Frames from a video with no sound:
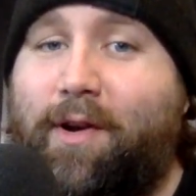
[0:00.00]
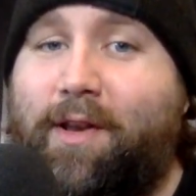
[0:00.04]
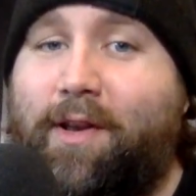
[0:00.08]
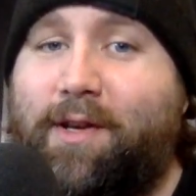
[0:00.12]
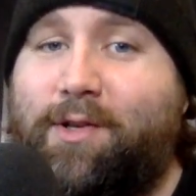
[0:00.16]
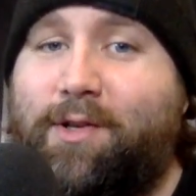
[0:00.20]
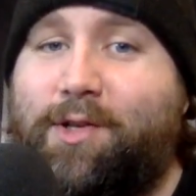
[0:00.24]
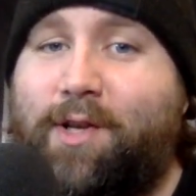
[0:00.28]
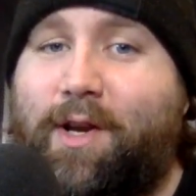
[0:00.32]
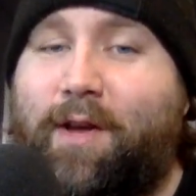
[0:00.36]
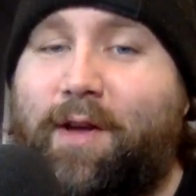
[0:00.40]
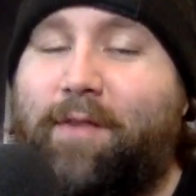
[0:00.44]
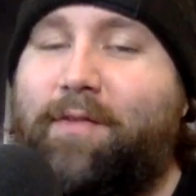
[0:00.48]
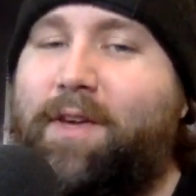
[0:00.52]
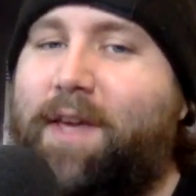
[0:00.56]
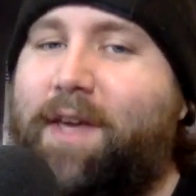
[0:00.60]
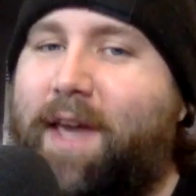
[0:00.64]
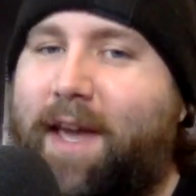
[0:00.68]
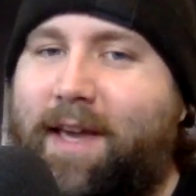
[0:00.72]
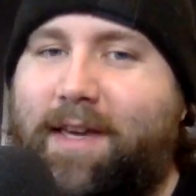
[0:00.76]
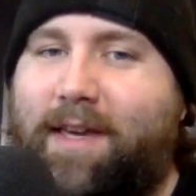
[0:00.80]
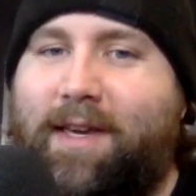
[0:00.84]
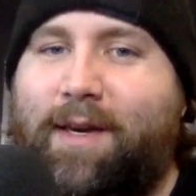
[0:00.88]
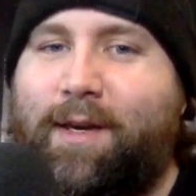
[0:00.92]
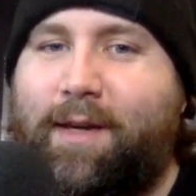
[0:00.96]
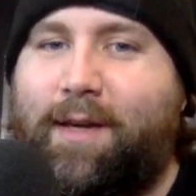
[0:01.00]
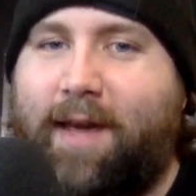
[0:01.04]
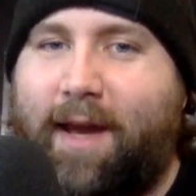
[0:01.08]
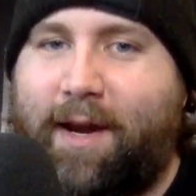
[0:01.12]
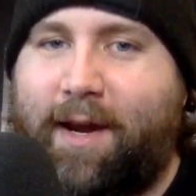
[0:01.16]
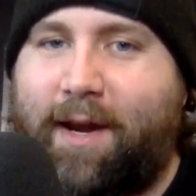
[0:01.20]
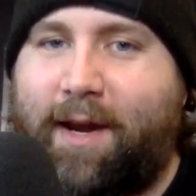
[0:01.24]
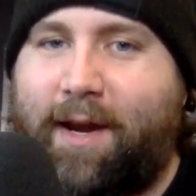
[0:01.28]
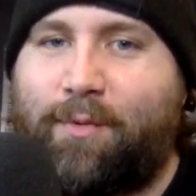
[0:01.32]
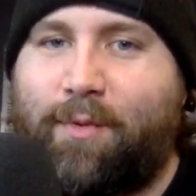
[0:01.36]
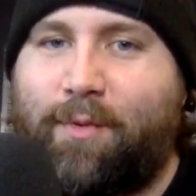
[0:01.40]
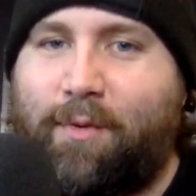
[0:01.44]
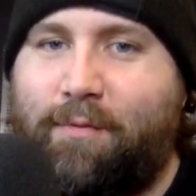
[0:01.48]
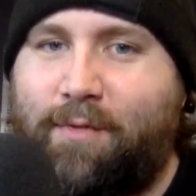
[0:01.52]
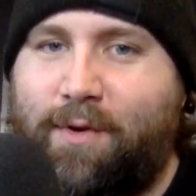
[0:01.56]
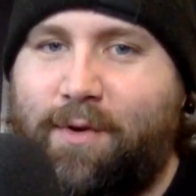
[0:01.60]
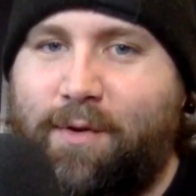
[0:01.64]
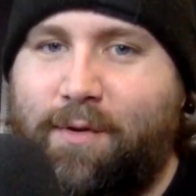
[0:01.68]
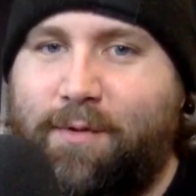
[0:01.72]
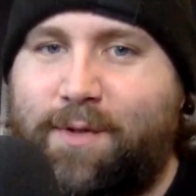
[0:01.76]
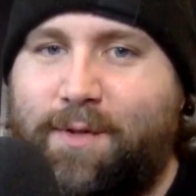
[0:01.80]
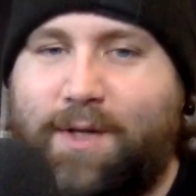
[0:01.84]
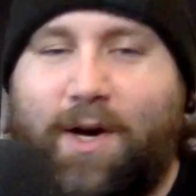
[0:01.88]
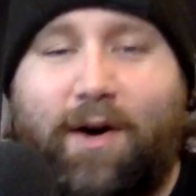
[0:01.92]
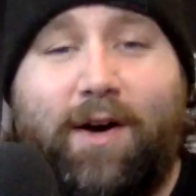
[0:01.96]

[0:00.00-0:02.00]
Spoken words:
edition of Yankee Candle Reviews